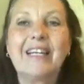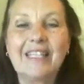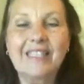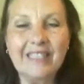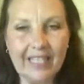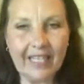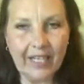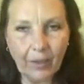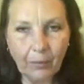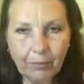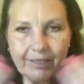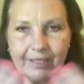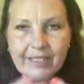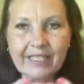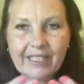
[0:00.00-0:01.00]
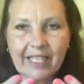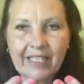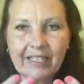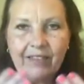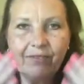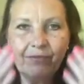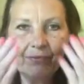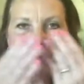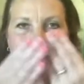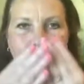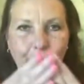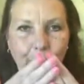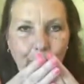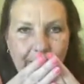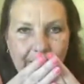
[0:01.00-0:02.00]
is it helps to kind of
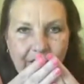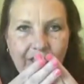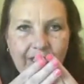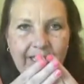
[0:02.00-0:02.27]
bridge